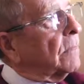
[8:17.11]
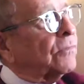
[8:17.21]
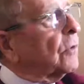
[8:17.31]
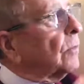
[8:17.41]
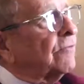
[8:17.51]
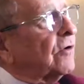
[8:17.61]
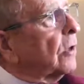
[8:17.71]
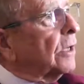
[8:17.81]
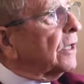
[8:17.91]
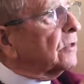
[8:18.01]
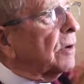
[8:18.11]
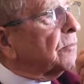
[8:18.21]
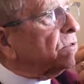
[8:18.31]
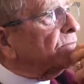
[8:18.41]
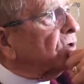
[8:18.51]
there were varying
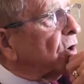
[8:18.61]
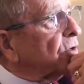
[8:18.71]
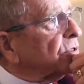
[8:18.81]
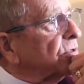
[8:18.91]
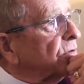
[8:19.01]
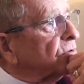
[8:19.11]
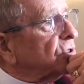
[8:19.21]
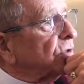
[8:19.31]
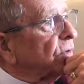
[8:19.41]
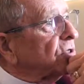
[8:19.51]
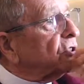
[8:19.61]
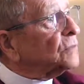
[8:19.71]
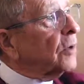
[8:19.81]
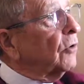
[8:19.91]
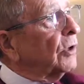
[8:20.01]
numbers of daughters in the generations,
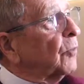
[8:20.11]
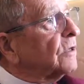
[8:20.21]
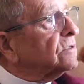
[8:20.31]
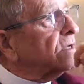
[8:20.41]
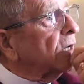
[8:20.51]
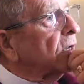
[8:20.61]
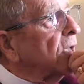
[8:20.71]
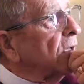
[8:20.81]
but only one son.